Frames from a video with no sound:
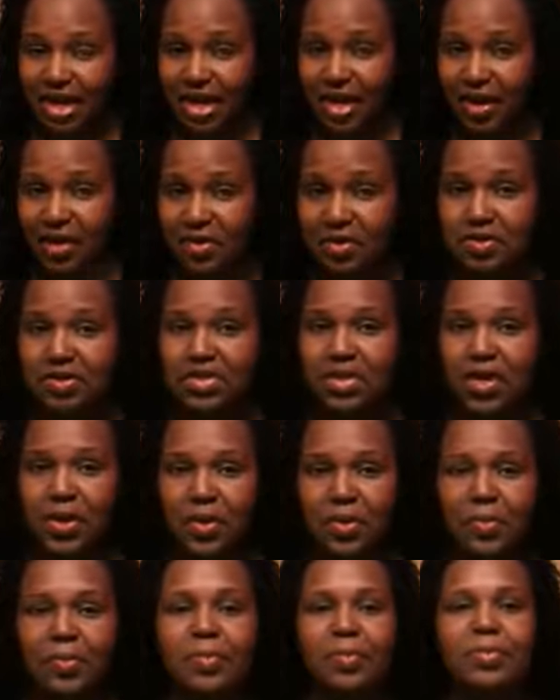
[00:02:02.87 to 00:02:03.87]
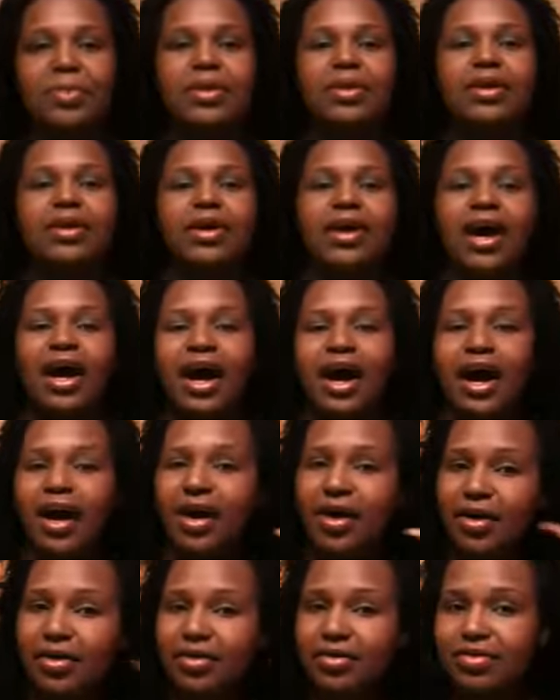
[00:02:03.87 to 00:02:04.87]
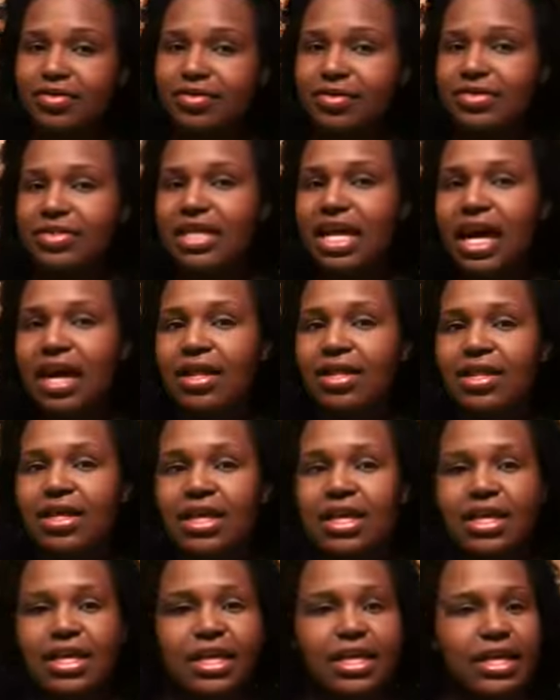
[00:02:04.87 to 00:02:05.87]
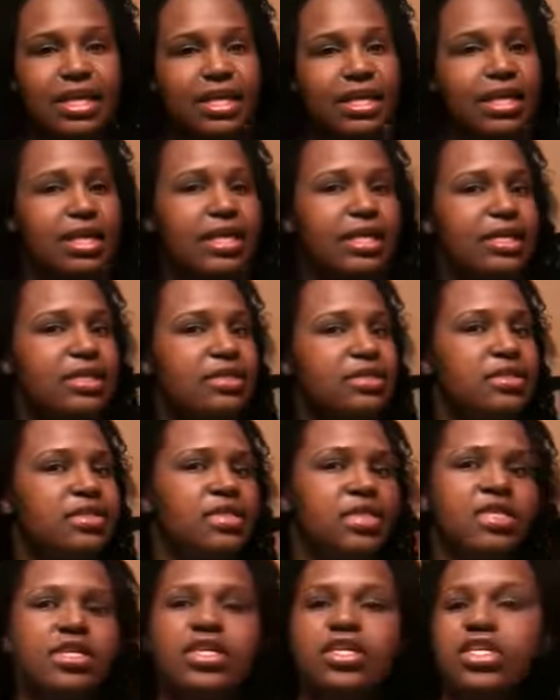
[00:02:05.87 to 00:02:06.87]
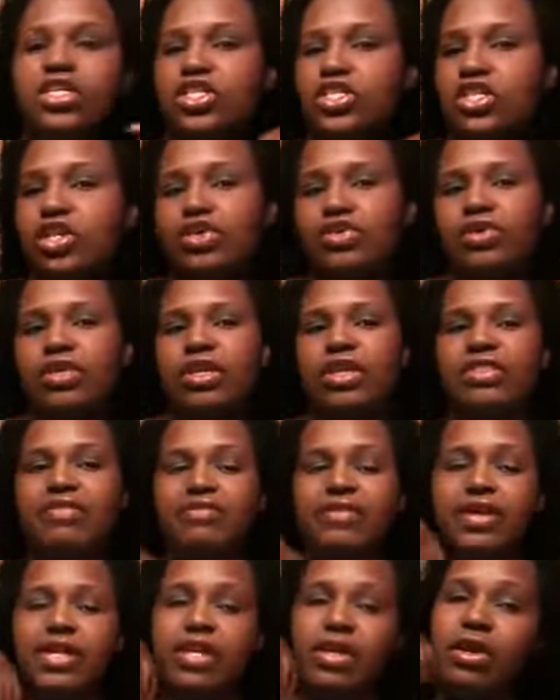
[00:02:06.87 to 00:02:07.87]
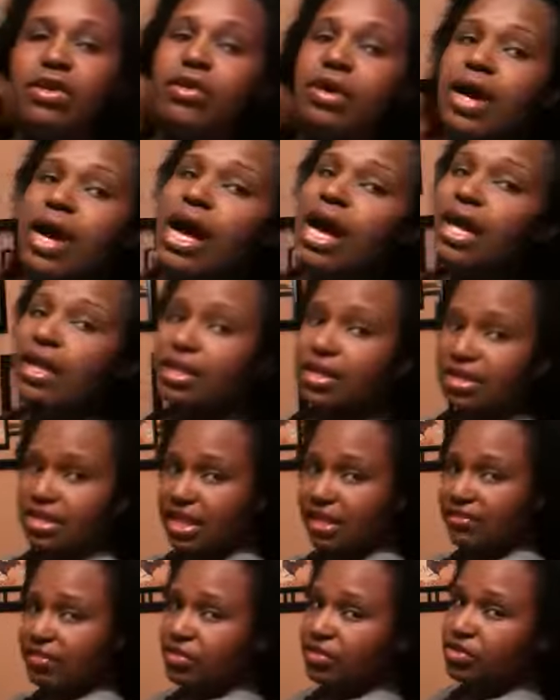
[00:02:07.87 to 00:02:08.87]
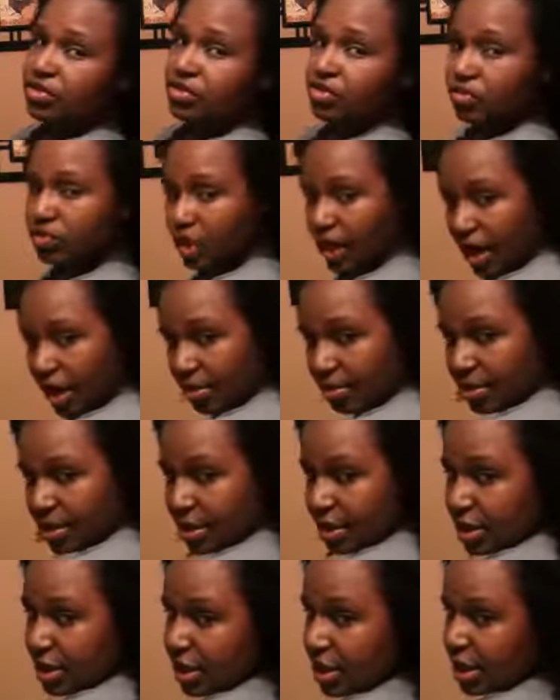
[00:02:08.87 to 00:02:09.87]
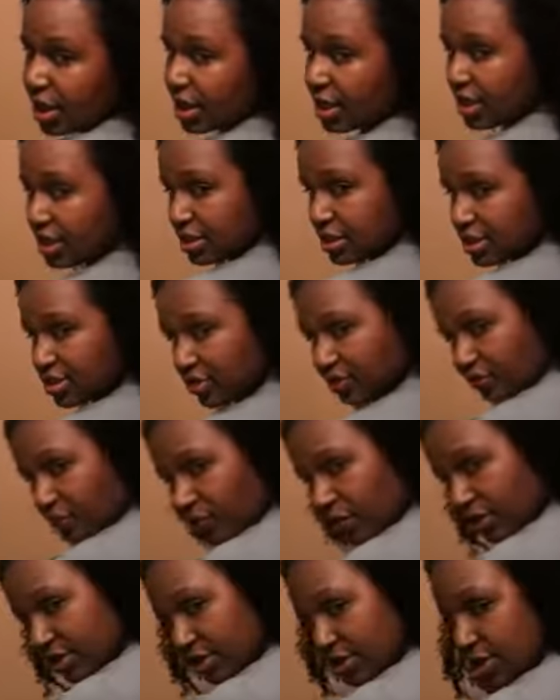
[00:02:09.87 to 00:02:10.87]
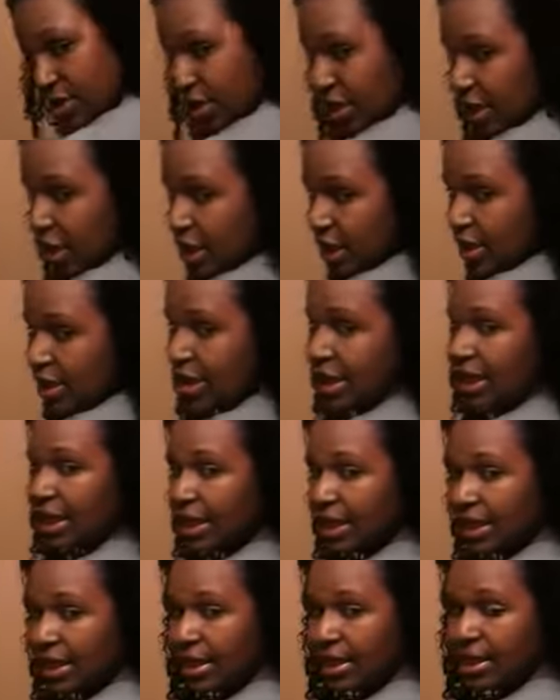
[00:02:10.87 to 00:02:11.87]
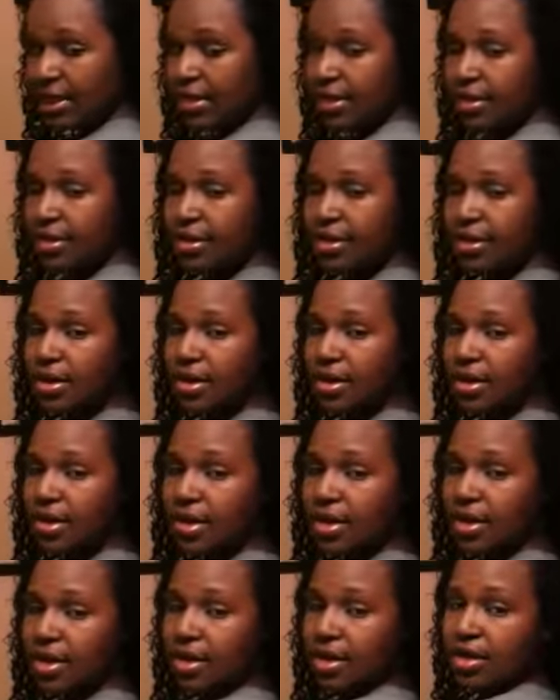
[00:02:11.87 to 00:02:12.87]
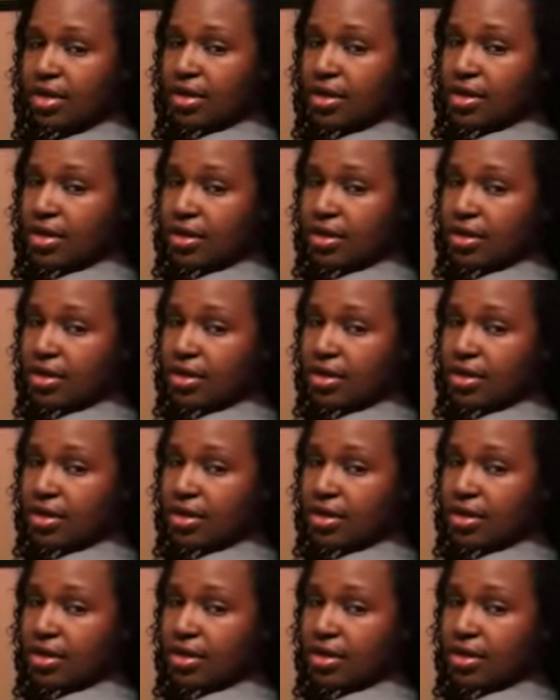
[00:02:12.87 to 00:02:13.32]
now. So, I'll style it and show you another video on how it looks after it's dry. But this is a 14 and I